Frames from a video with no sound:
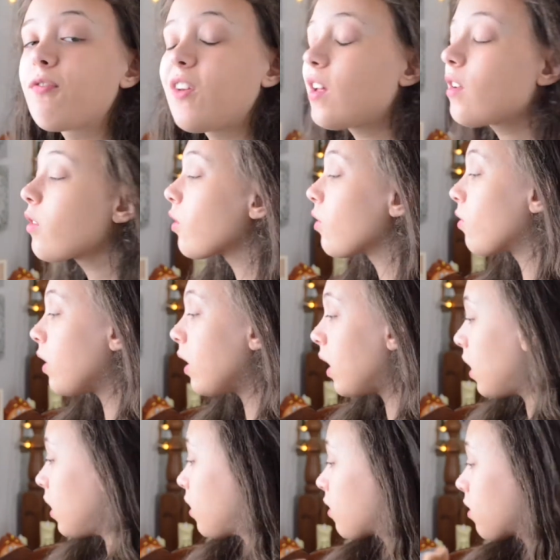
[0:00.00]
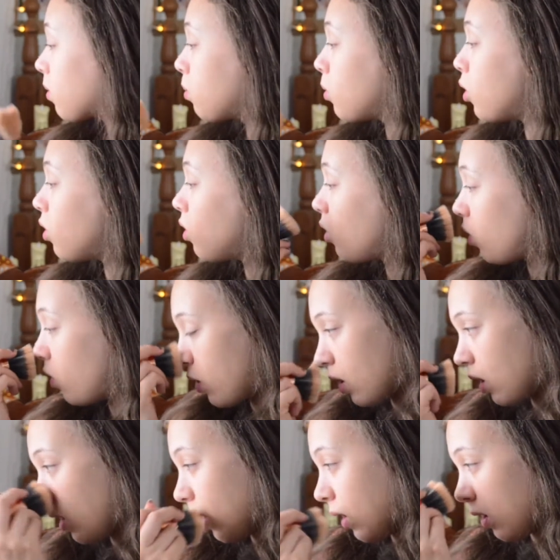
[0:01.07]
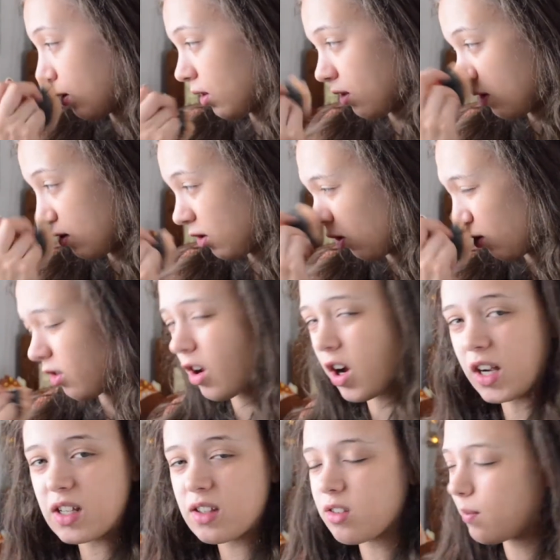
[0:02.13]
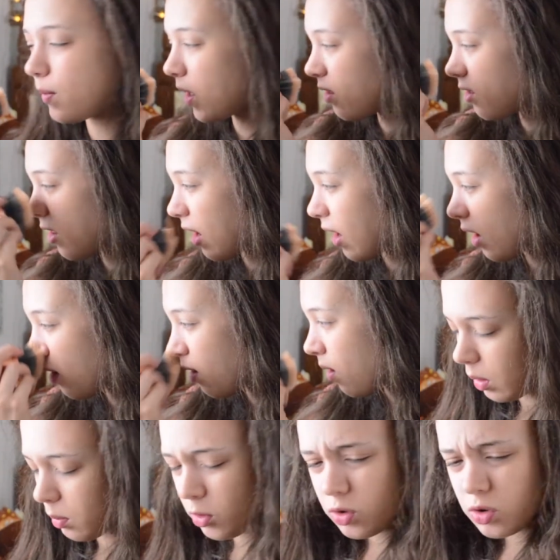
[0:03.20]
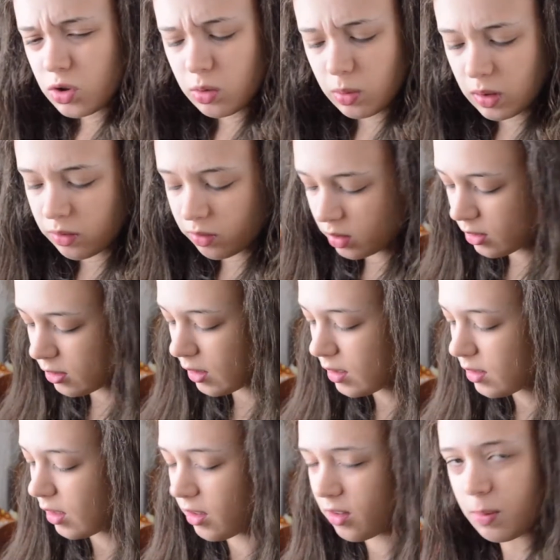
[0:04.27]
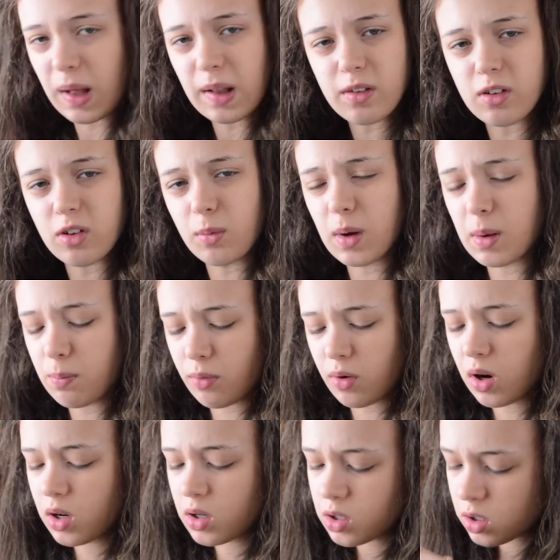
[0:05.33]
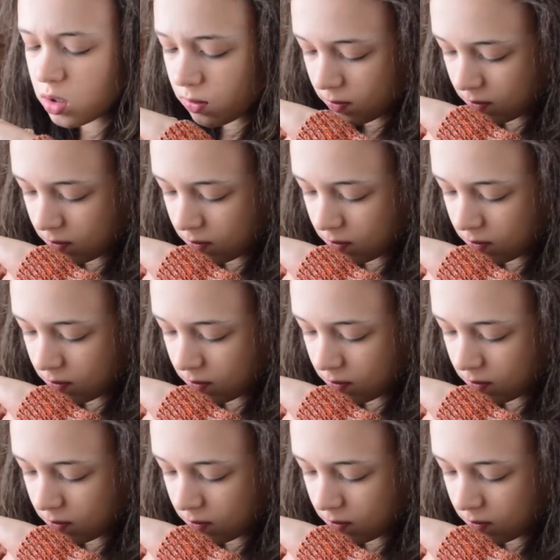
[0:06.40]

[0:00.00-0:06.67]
feels really smooth and just nice on my skin. I'm not sure whether it's this that smells or my brush.